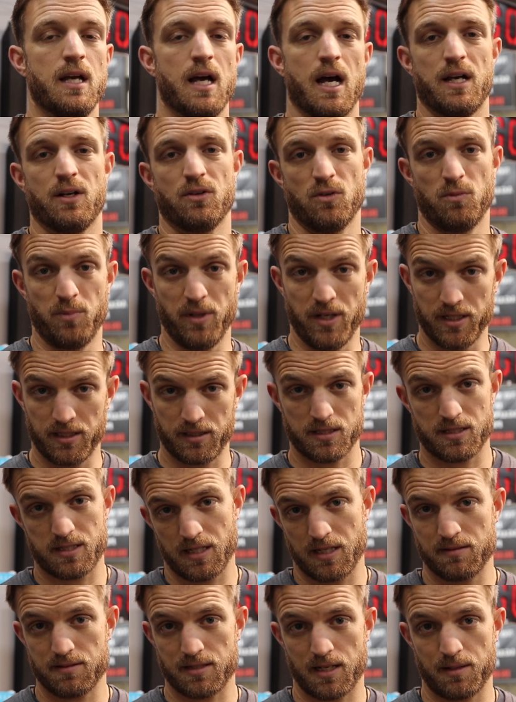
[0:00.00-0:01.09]
I go to bed at the
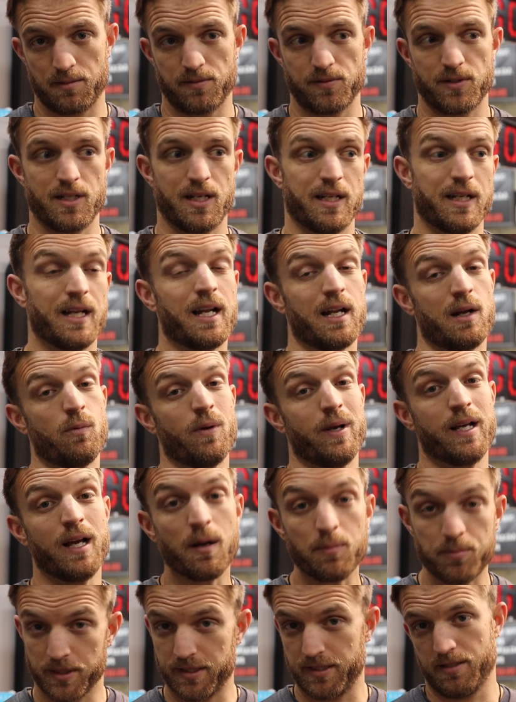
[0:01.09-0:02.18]
same time every night, and I wake
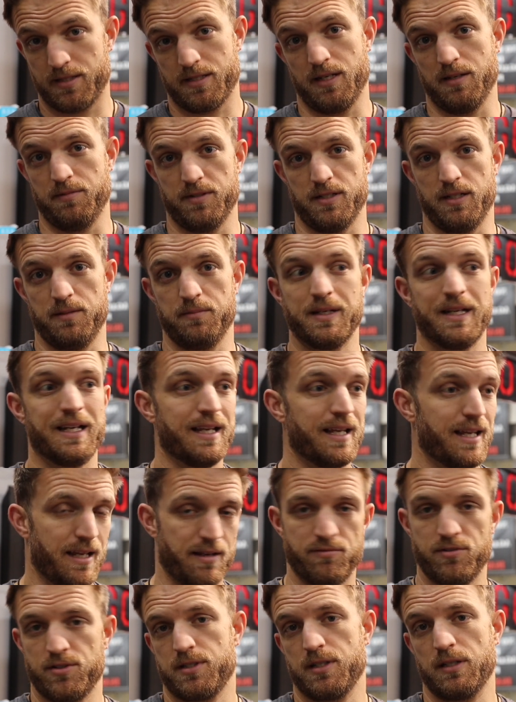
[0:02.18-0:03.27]
up at the same time
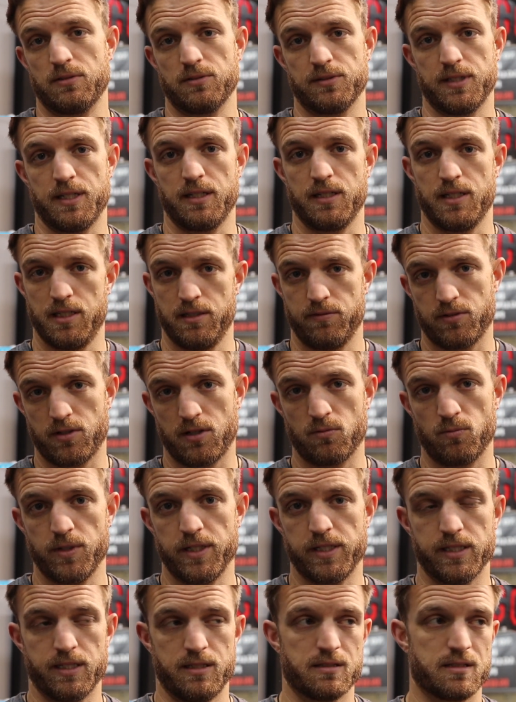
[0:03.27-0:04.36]
every single day, even on
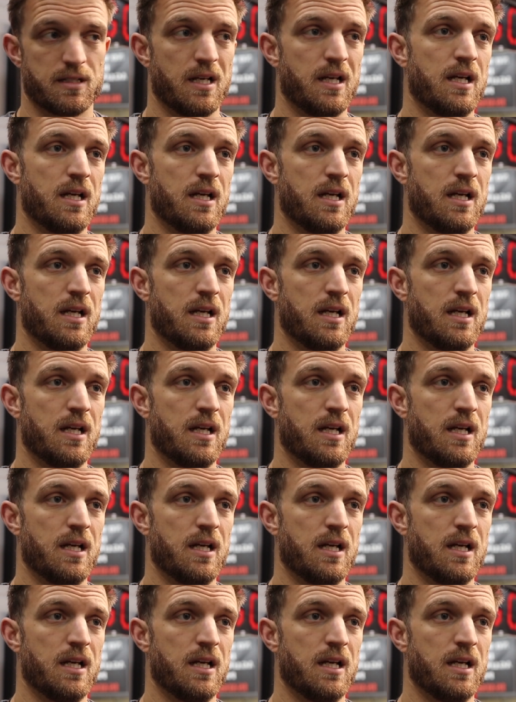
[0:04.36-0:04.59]
weekends.